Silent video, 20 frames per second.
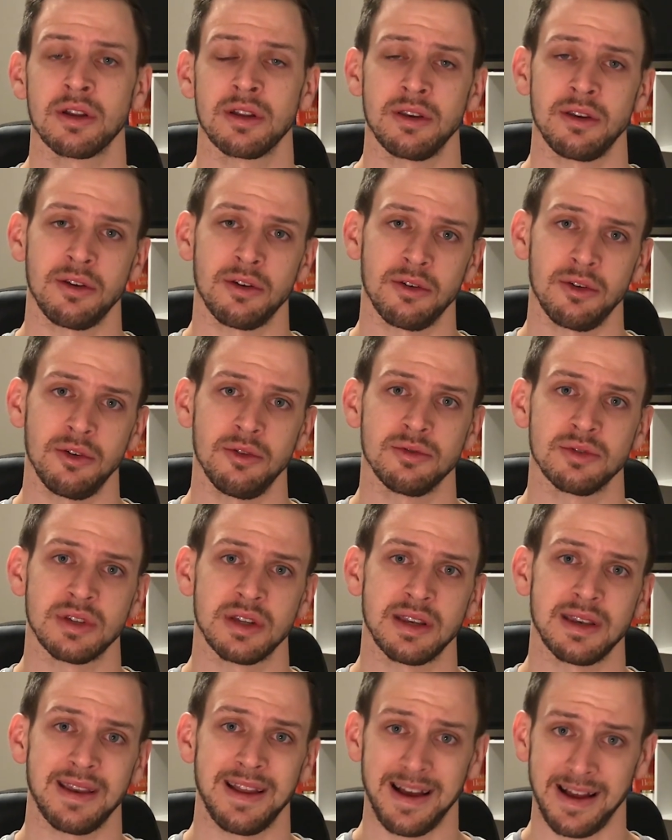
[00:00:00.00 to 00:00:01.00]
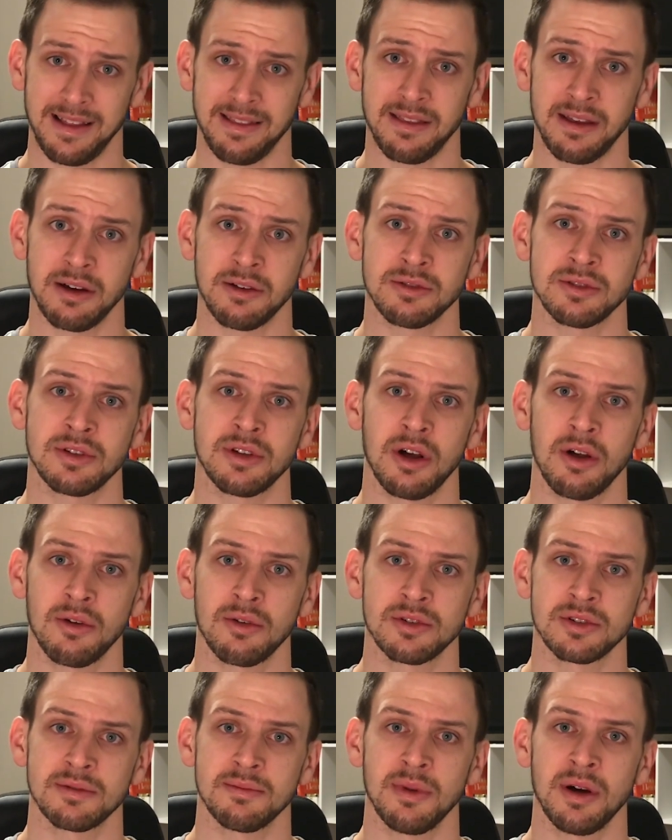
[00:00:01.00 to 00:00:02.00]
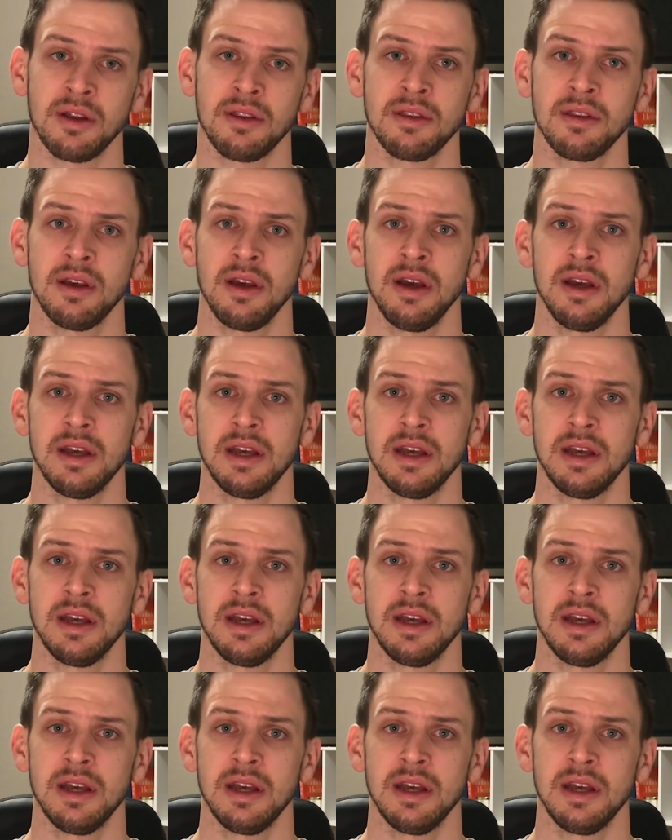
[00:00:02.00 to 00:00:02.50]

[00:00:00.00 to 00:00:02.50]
and you're using $9,000 a month